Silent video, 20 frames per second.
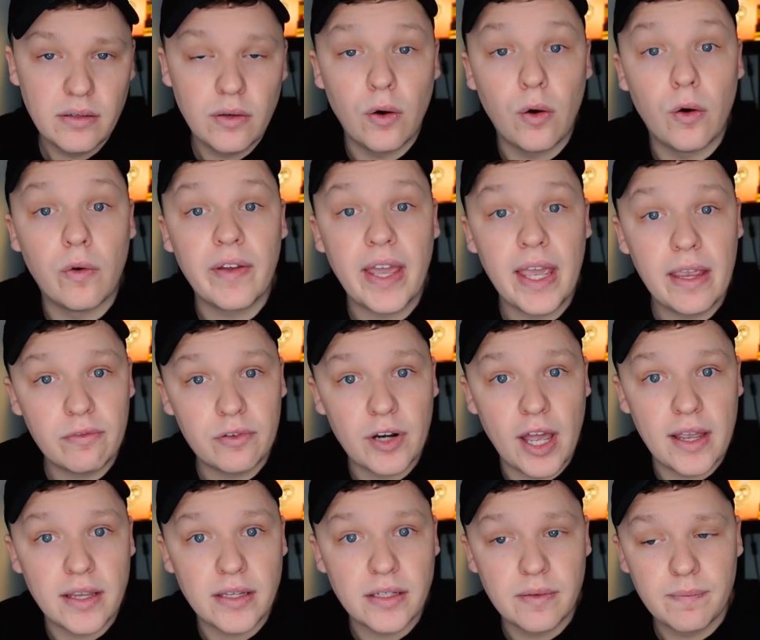of
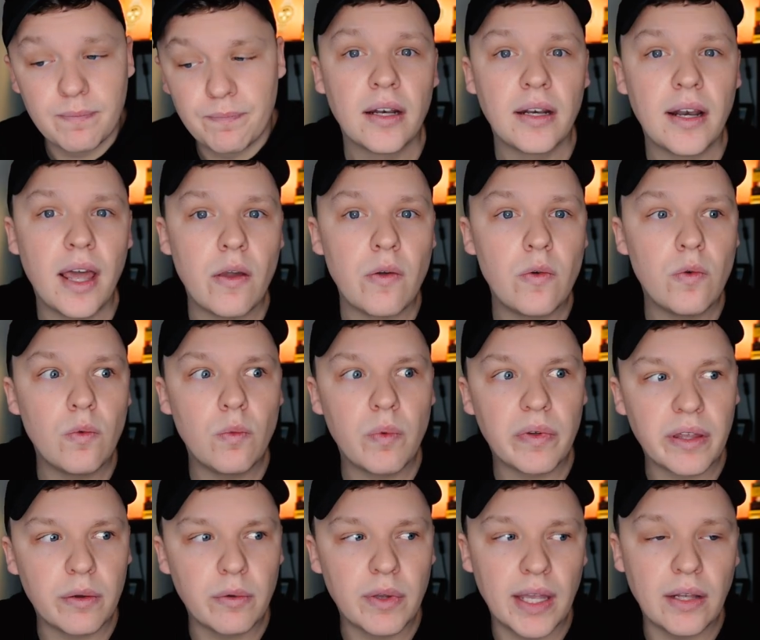Evraz, now,
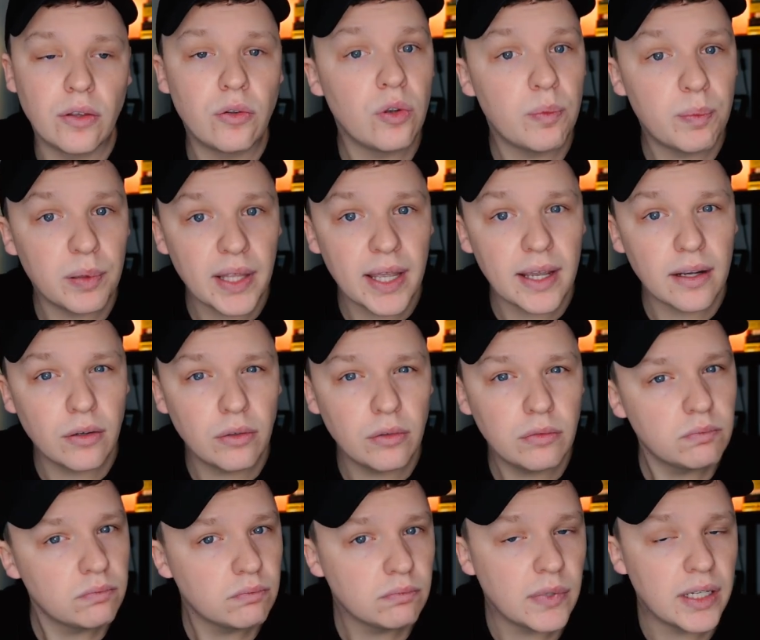without getting too
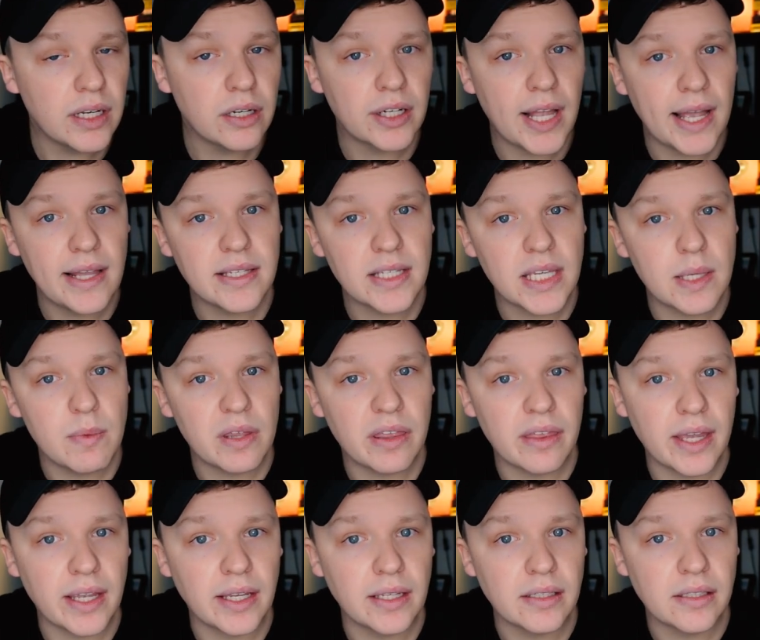political, in the grand scheme of
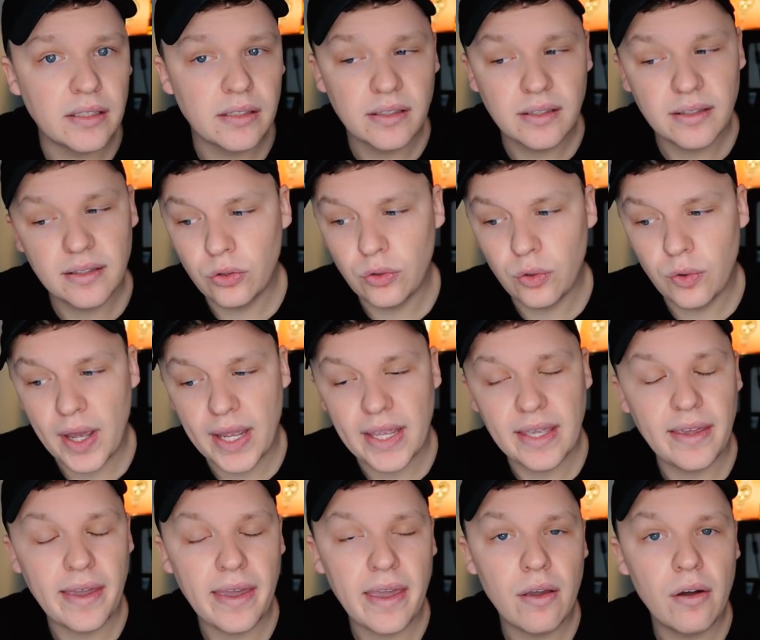things, do I
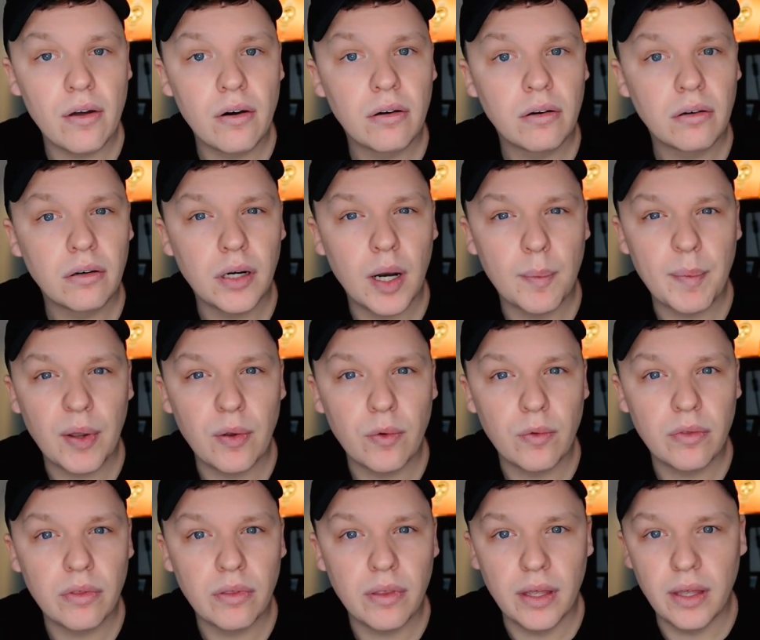care
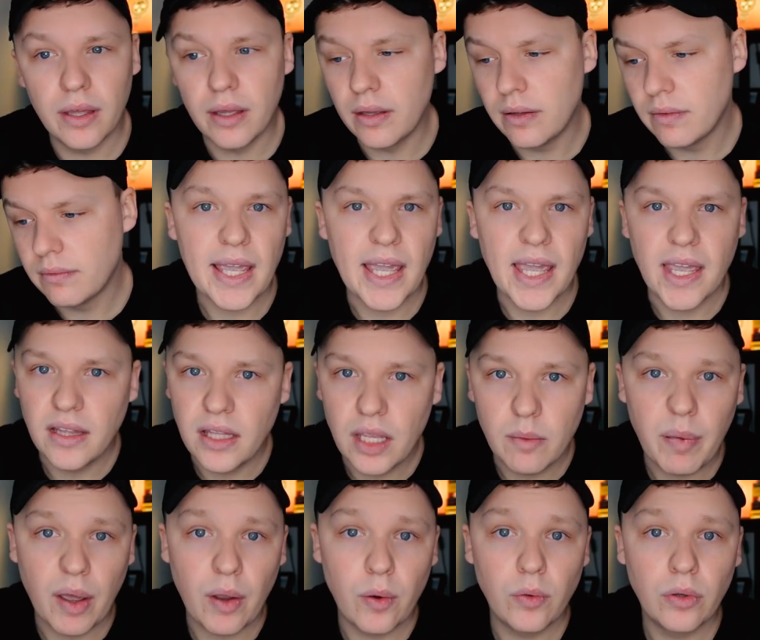about the
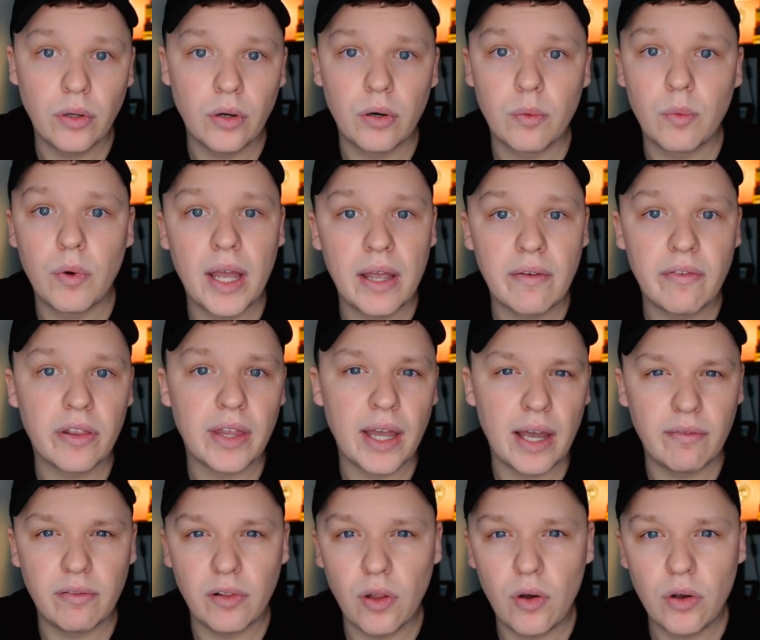£80 or whatever that
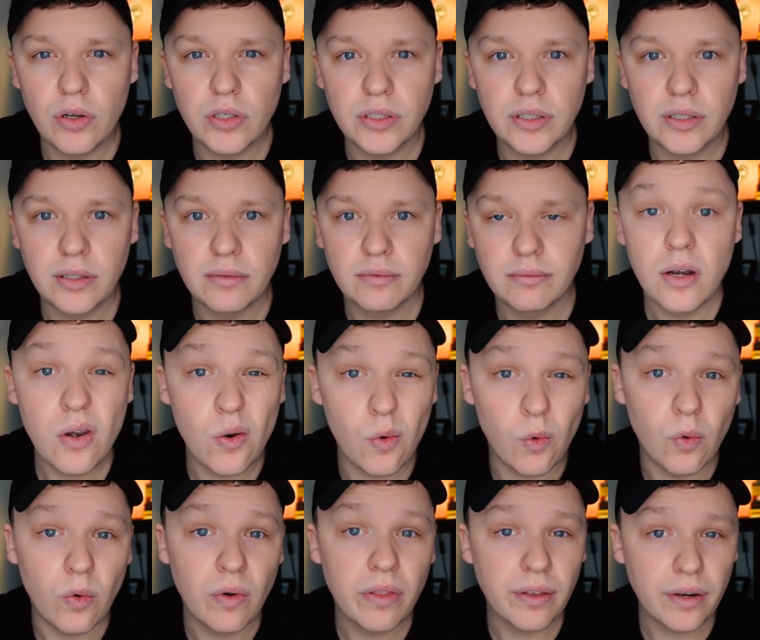I've lost?
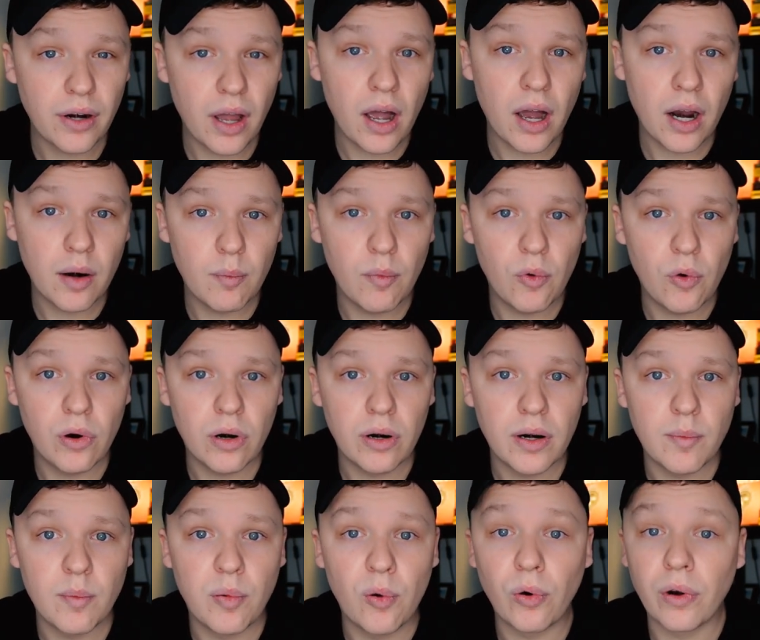No, there are
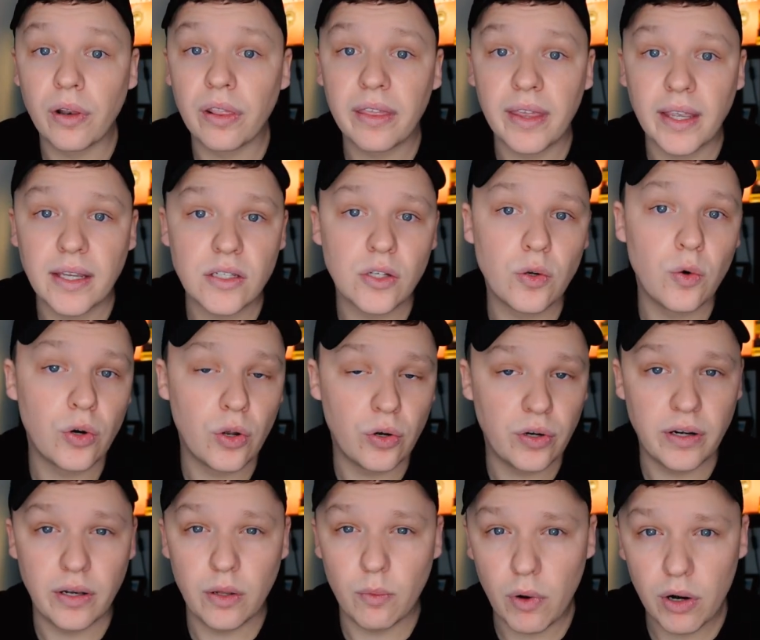more important things going
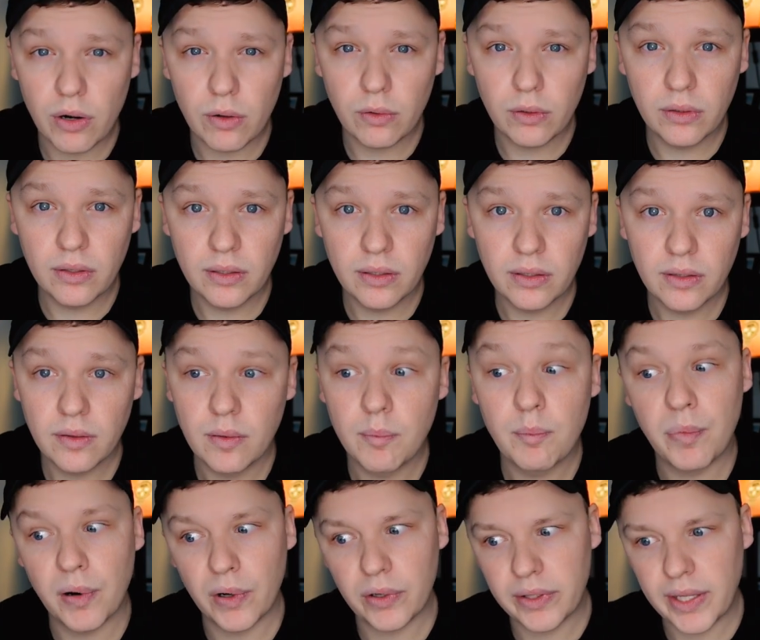on in the world,
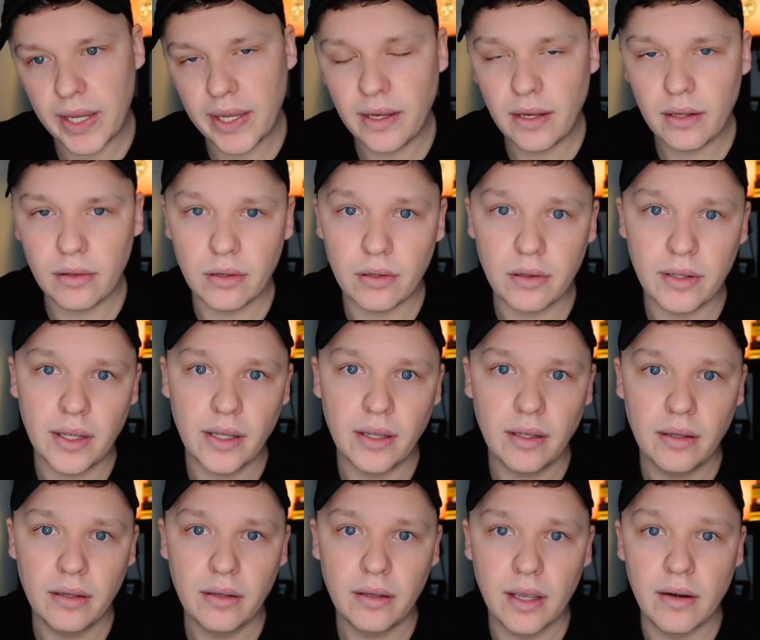
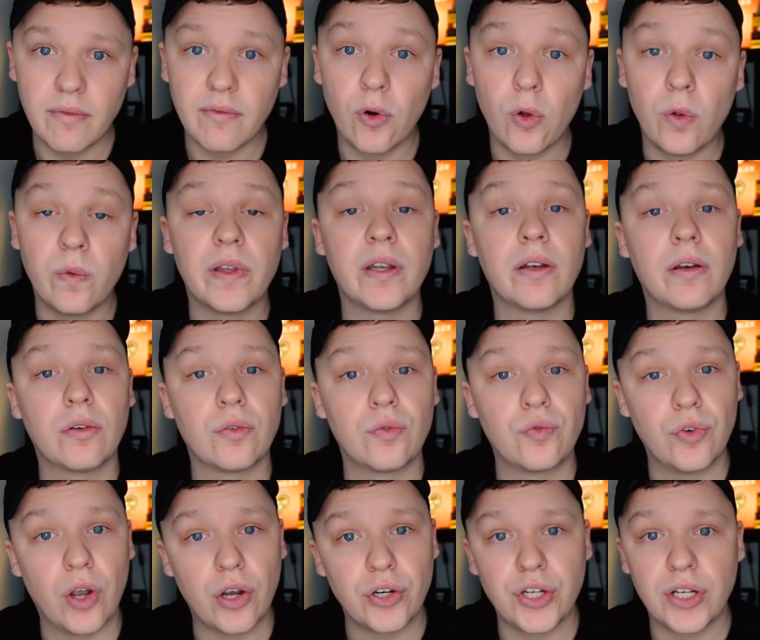particularly involving
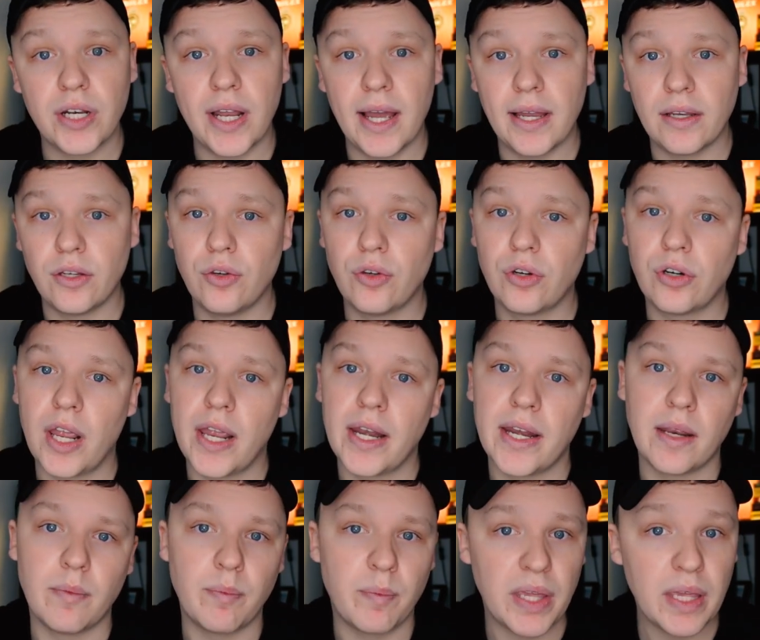Russian and
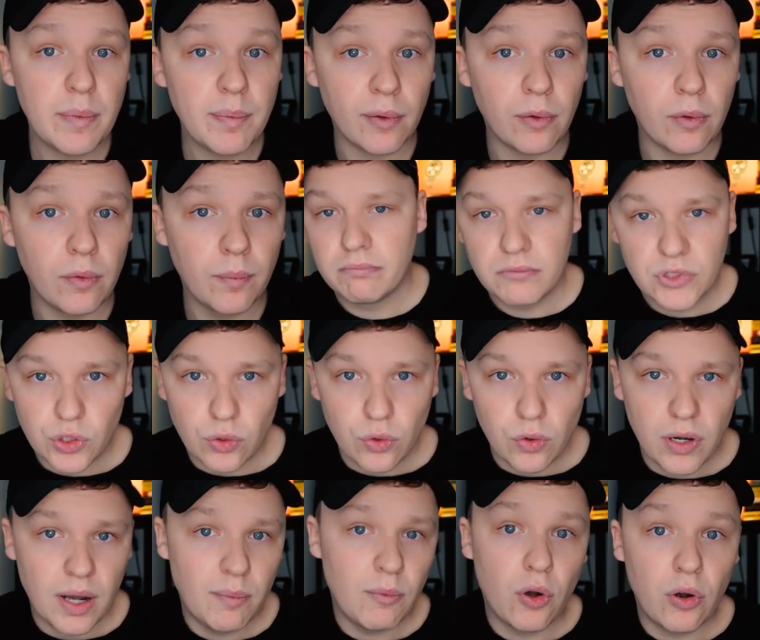Ukrainian people.
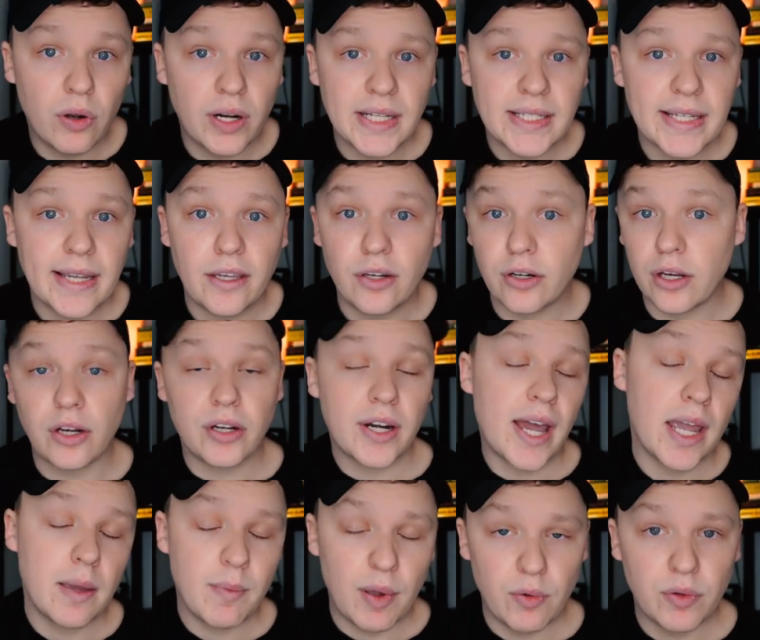So I'm not going to sit here and
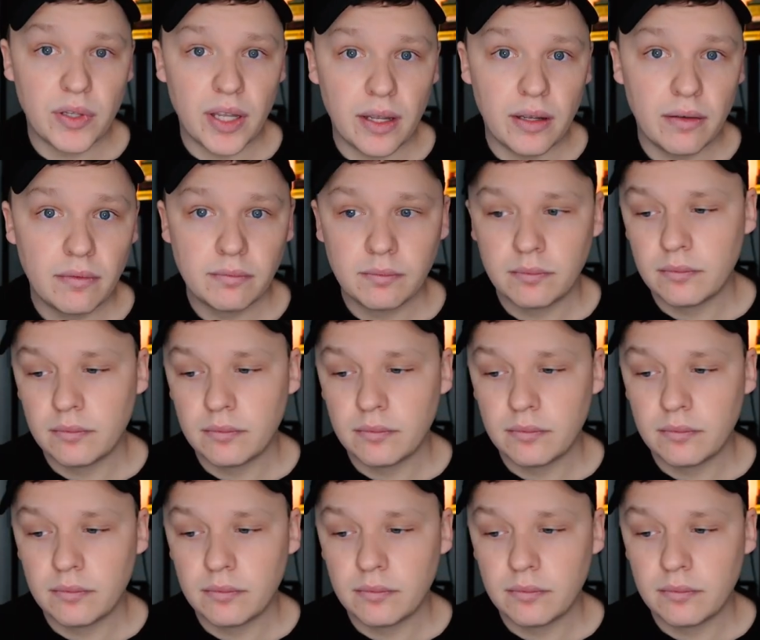cry about it.